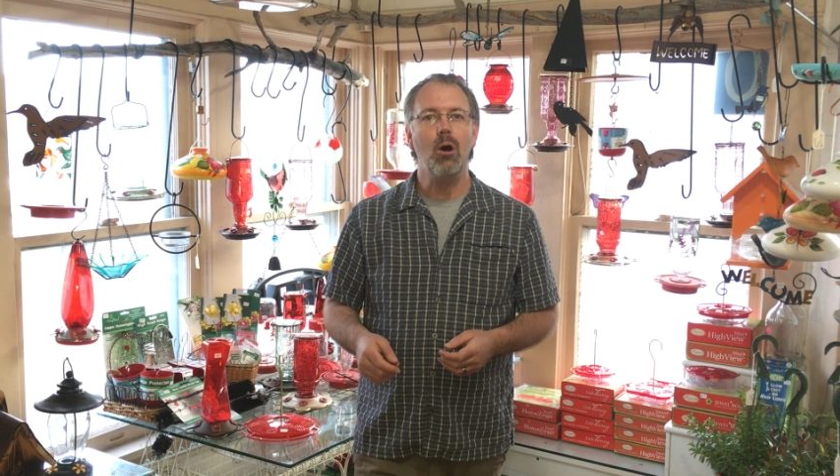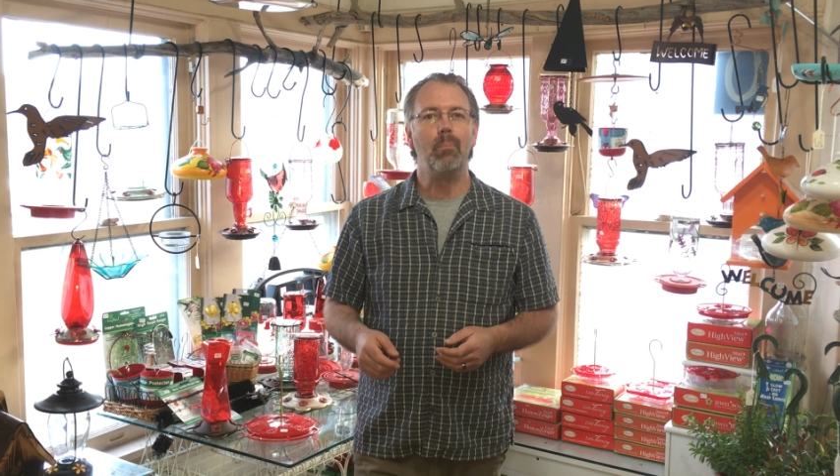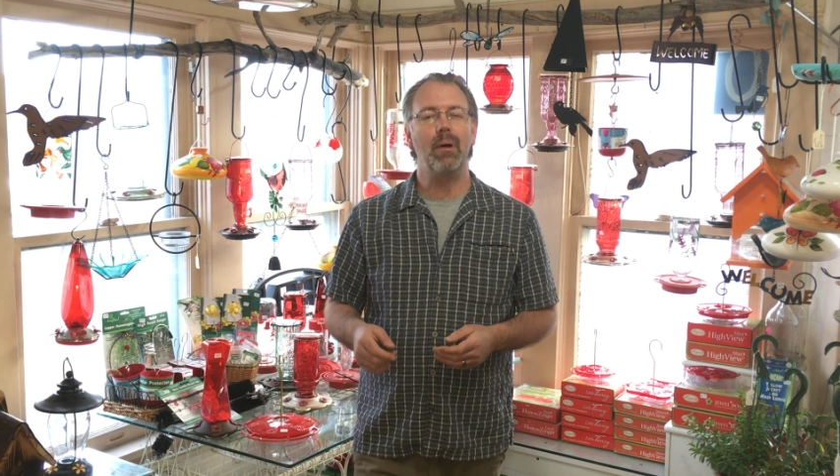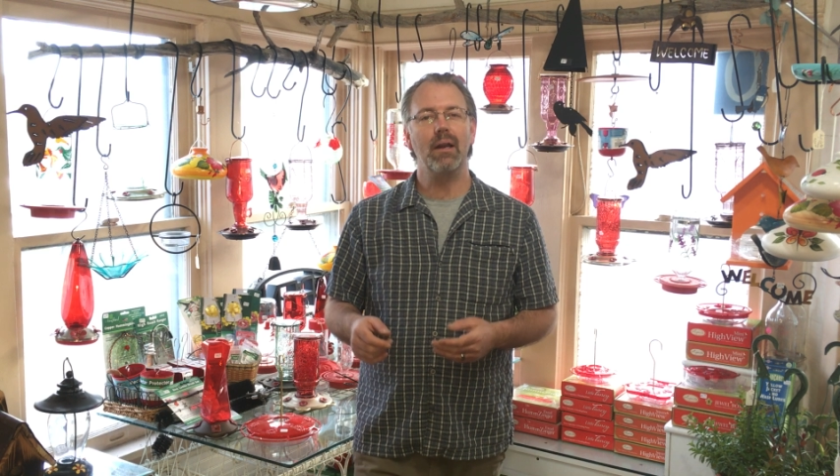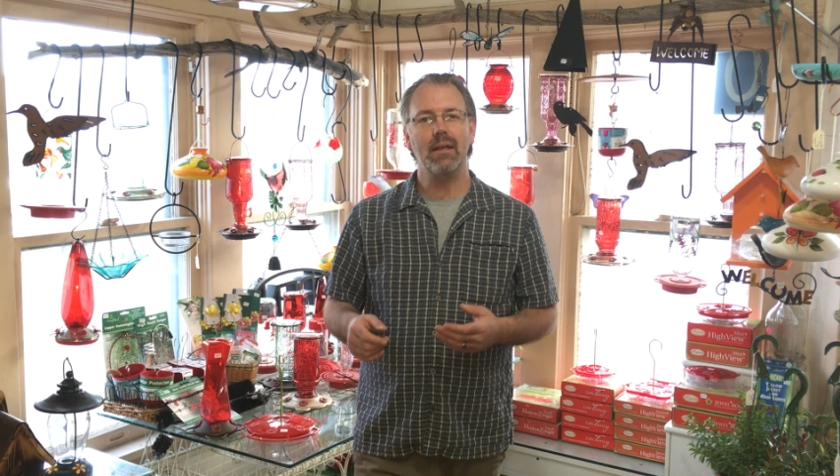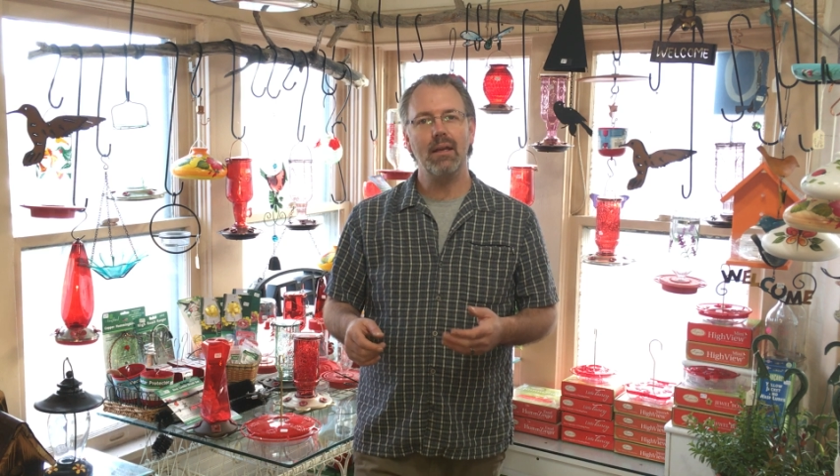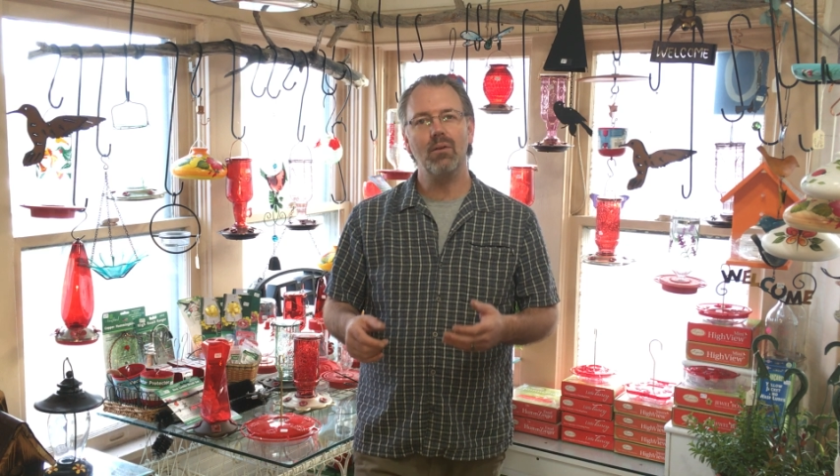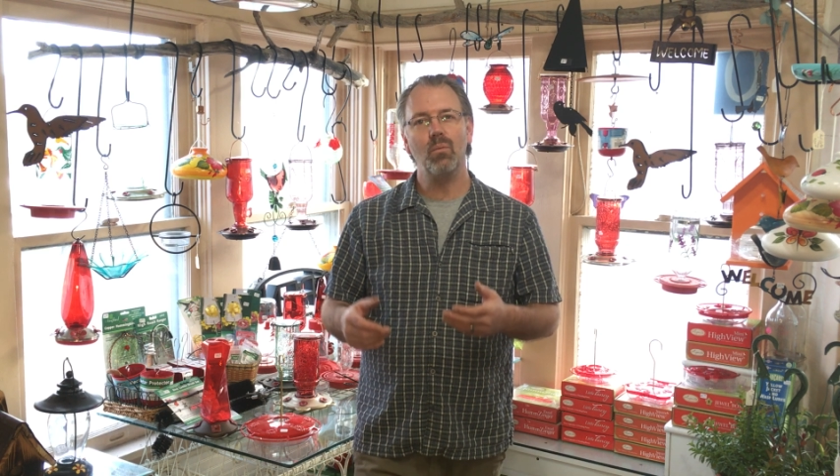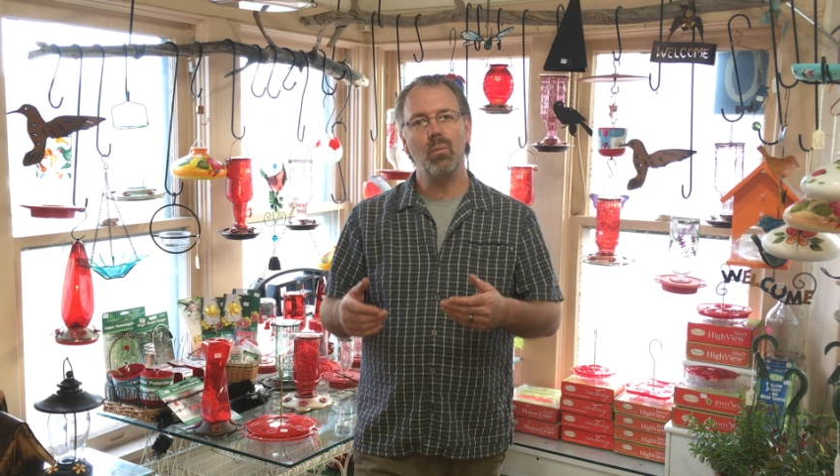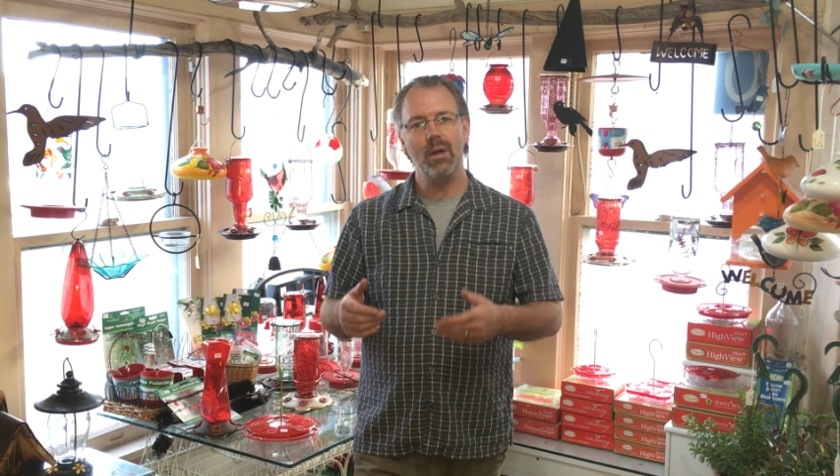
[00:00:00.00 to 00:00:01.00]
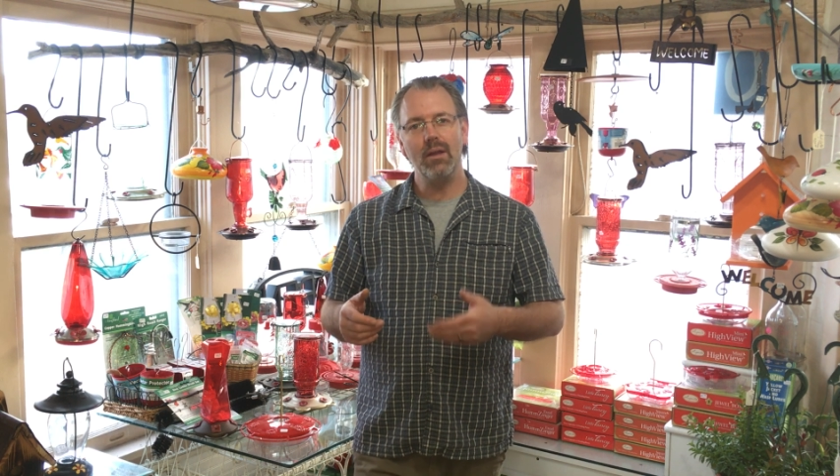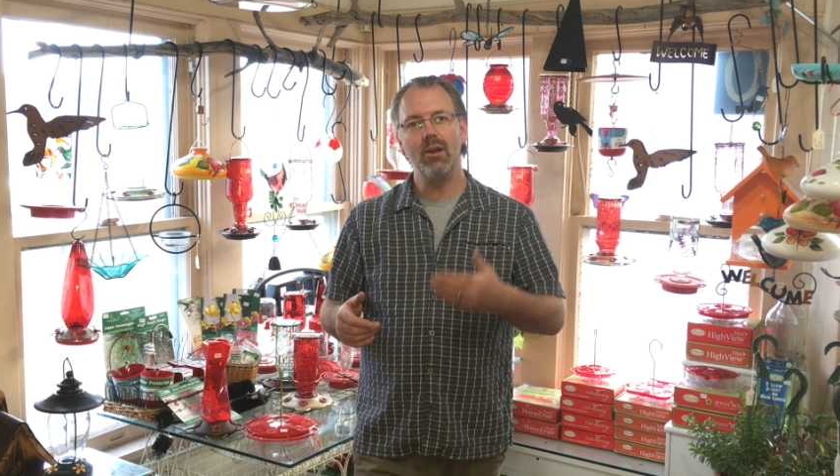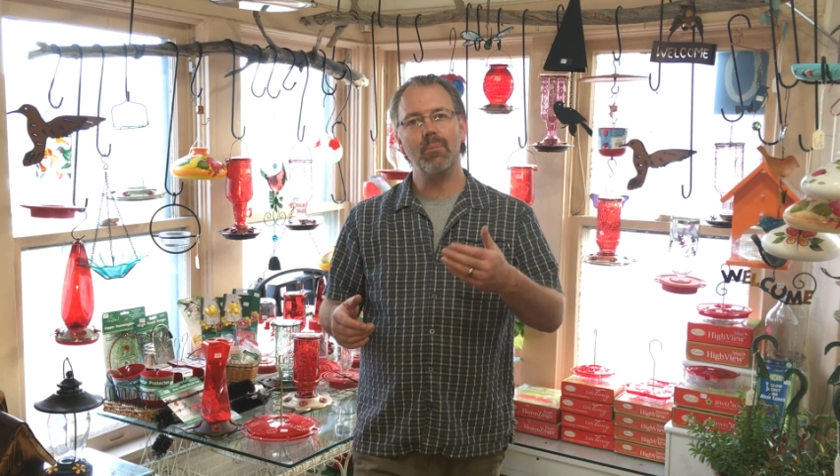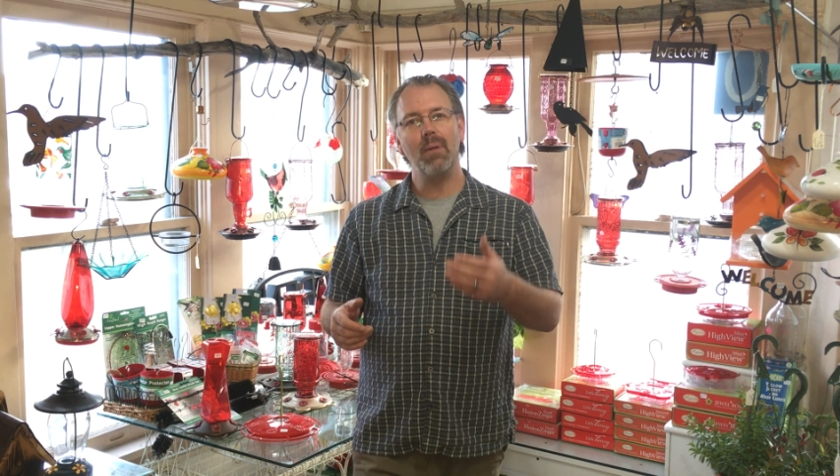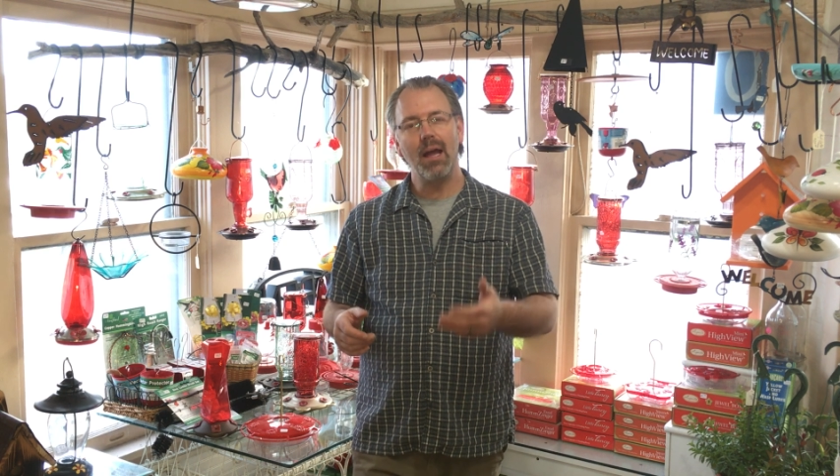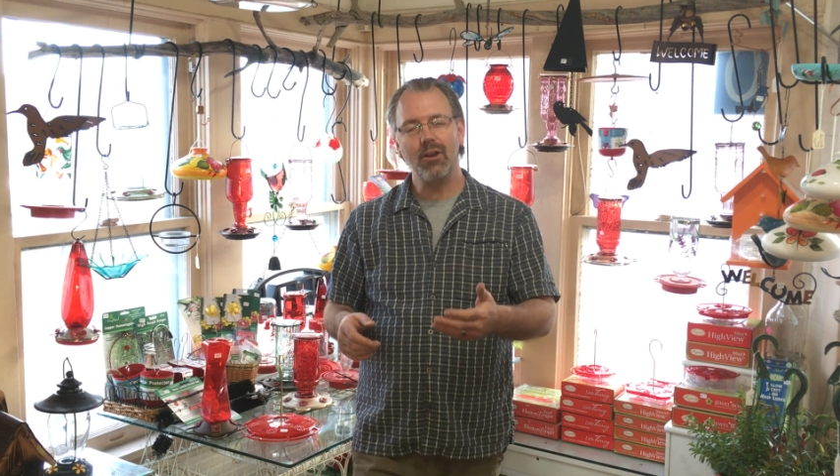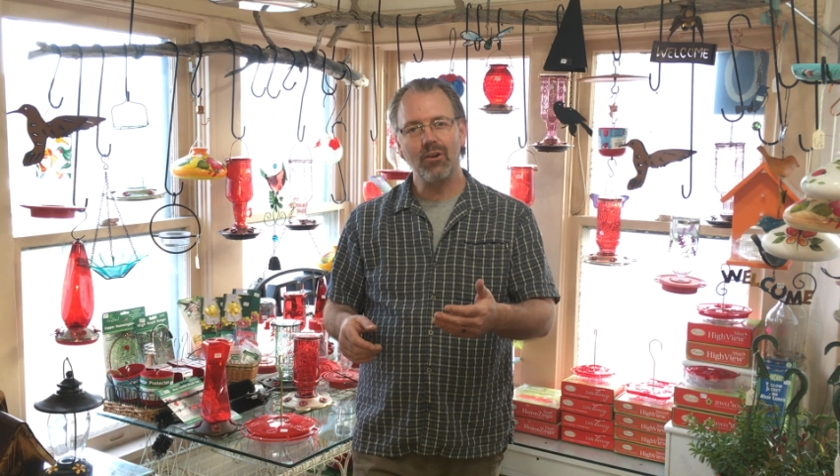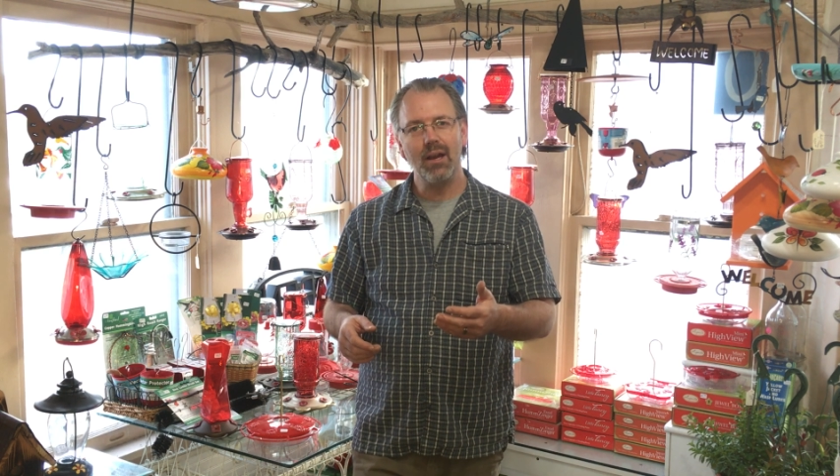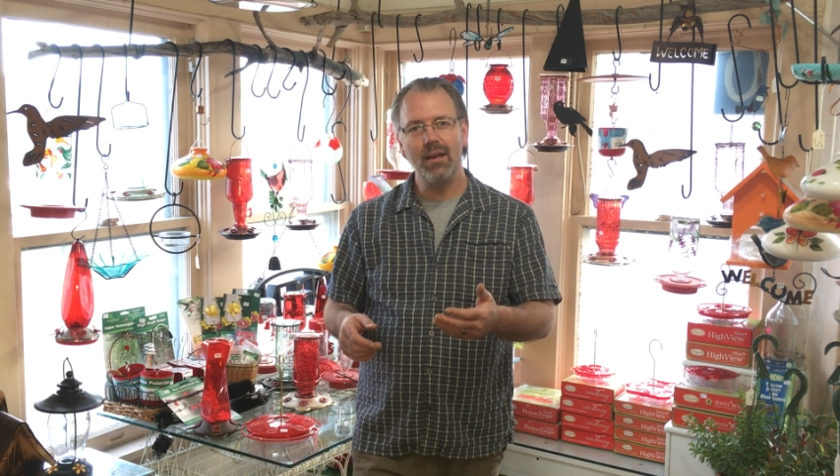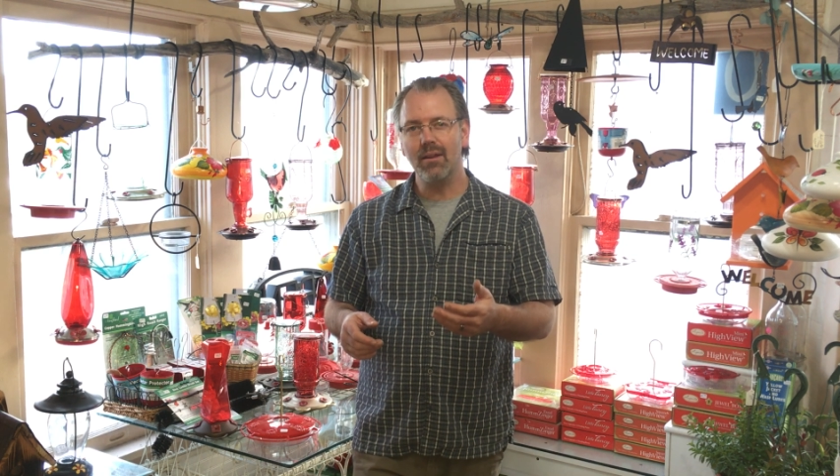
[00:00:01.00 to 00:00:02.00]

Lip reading: But again, when they're migrating,